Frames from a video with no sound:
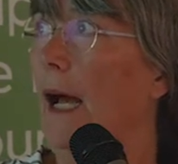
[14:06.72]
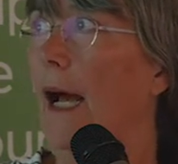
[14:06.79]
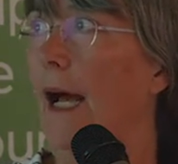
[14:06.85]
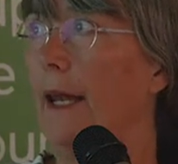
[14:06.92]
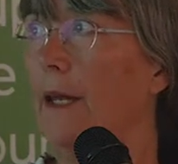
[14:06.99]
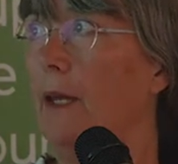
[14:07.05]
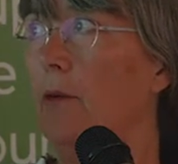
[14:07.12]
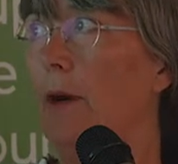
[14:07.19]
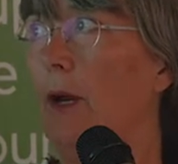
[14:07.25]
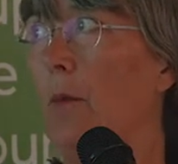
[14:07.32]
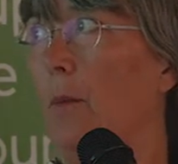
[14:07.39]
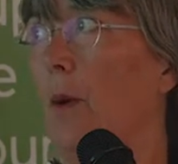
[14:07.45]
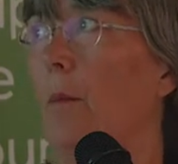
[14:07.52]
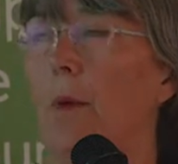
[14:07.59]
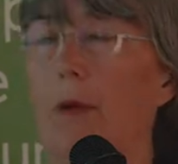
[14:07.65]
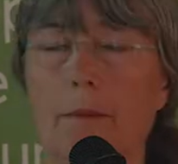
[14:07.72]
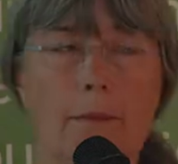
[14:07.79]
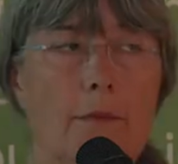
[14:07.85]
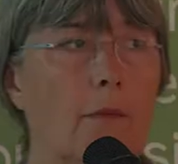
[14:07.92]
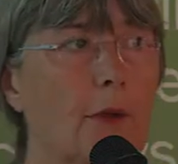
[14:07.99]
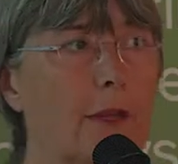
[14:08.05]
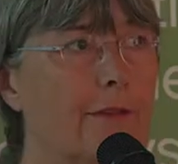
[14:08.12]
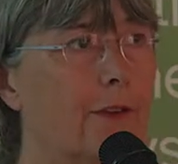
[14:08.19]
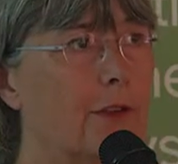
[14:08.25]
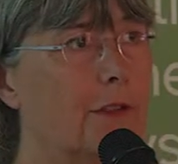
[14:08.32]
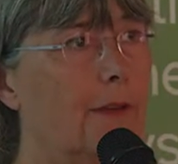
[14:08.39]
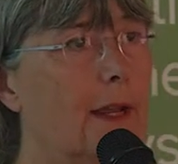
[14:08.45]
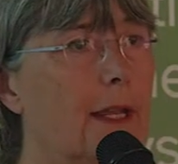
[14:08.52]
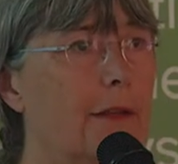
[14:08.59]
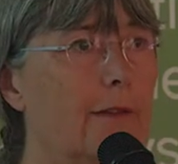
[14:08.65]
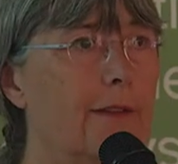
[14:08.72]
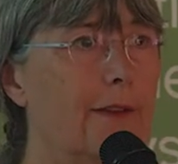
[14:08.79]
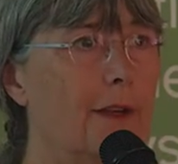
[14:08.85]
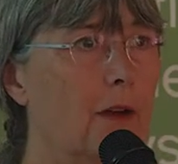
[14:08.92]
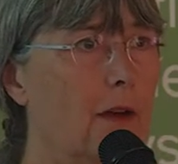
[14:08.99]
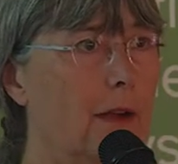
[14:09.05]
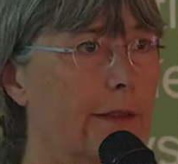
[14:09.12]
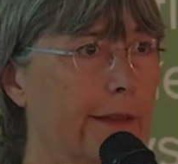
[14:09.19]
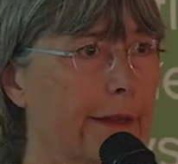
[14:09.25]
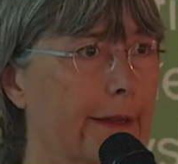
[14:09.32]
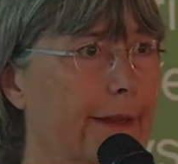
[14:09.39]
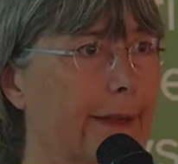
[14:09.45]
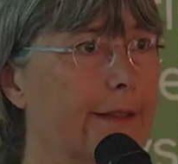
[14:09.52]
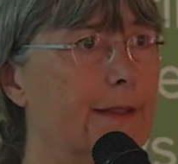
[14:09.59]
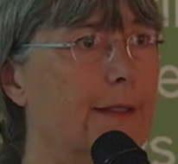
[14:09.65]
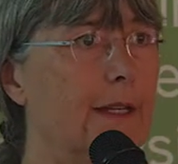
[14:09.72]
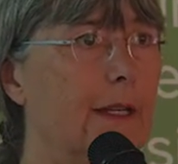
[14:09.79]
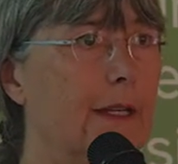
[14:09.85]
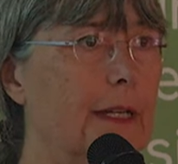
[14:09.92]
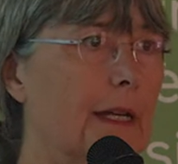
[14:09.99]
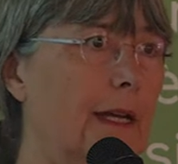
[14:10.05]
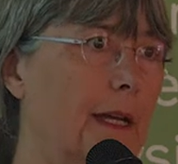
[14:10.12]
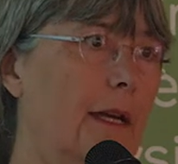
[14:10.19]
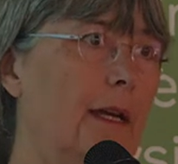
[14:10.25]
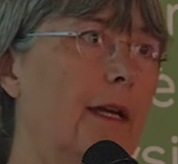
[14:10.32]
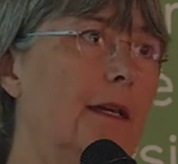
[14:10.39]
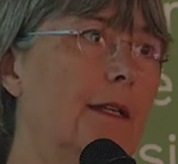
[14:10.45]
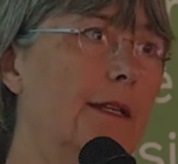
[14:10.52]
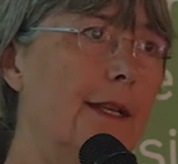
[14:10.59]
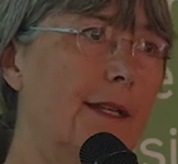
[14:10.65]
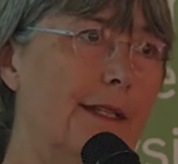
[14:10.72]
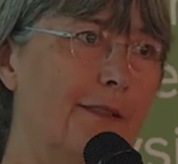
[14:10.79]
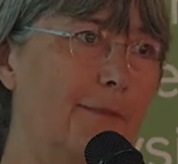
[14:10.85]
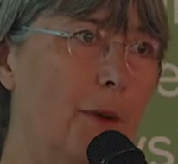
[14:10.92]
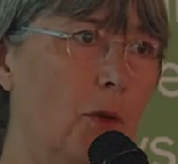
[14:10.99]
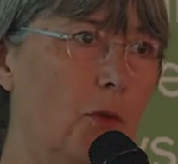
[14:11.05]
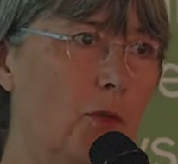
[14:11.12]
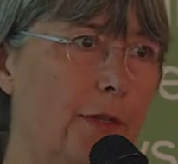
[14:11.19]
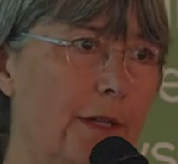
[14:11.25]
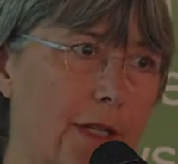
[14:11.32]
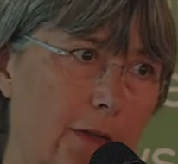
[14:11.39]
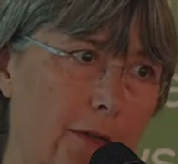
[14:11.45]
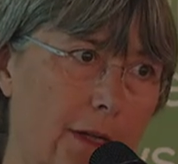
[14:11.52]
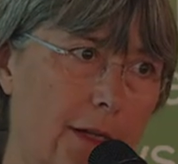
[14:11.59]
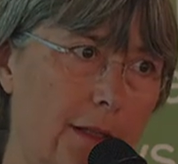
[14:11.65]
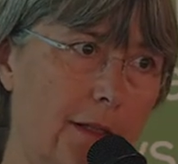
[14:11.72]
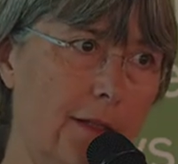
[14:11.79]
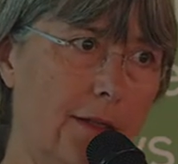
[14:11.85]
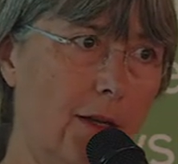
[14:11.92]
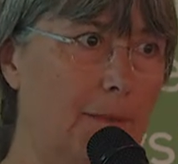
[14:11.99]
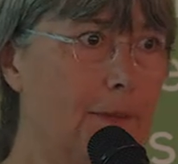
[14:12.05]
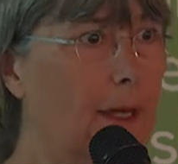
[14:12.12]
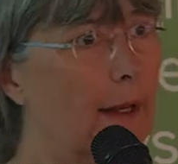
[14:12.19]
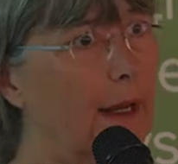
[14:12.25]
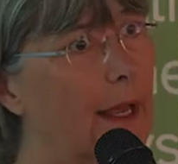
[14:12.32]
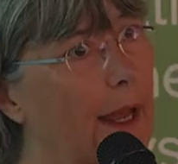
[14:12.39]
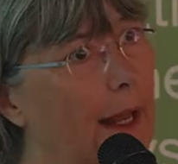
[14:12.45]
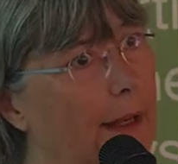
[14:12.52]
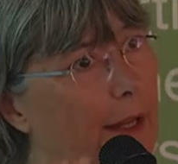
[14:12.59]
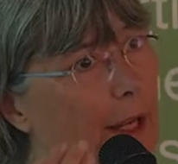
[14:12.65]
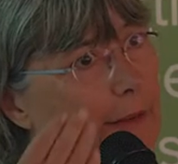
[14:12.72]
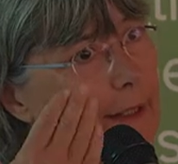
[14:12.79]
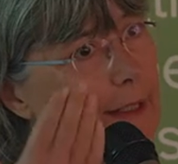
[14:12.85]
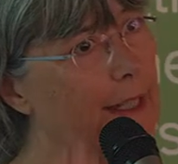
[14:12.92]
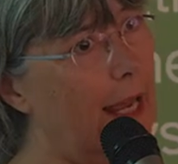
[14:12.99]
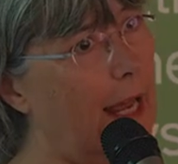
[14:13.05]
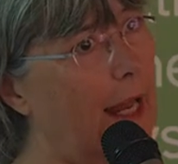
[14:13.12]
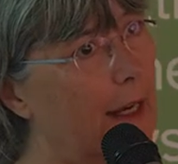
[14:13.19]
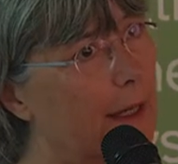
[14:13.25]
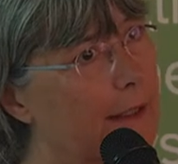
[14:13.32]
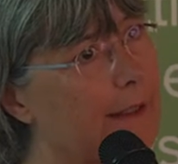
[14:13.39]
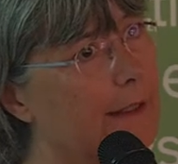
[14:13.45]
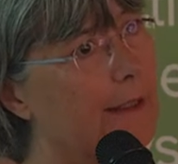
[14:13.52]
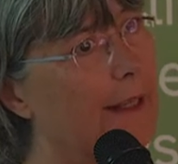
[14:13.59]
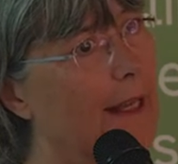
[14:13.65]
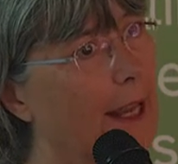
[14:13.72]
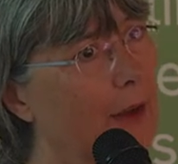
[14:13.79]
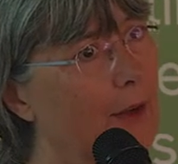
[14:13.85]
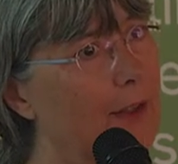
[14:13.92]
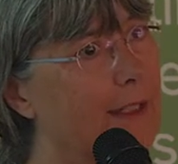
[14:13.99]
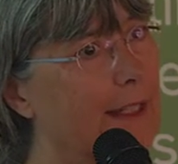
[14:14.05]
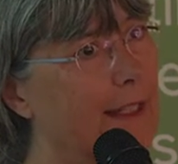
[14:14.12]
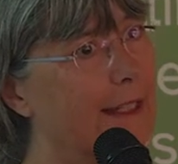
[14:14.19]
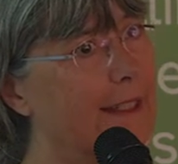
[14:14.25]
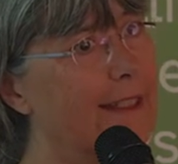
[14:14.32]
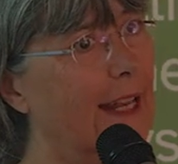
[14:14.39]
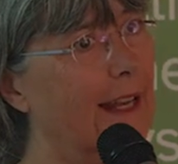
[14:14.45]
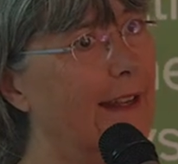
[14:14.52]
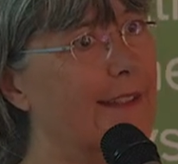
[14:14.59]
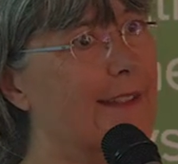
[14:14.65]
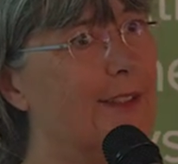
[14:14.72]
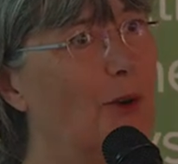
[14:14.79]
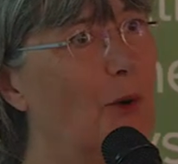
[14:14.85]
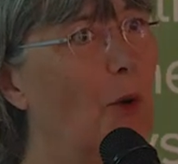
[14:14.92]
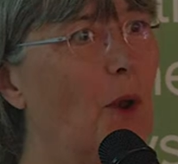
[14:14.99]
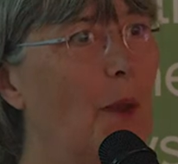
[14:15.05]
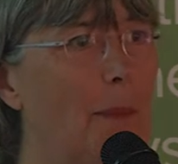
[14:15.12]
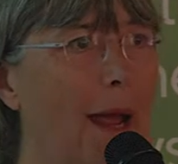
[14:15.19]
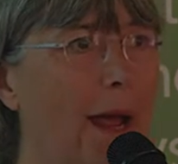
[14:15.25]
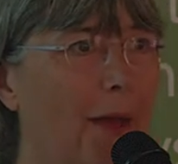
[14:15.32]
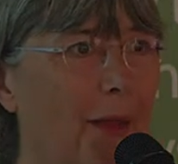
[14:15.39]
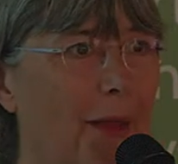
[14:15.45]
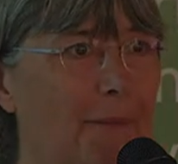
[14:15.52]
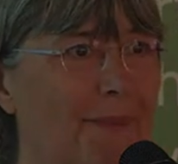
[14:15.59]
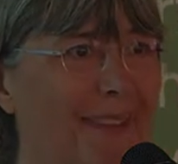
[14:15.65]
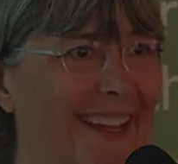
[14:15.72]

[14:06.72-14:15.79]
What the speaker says: And the real problem with the phosphate in the river, I think, is the intensive poultry units. So I'm going to hand over to Alison now, who's going to tell us all about them.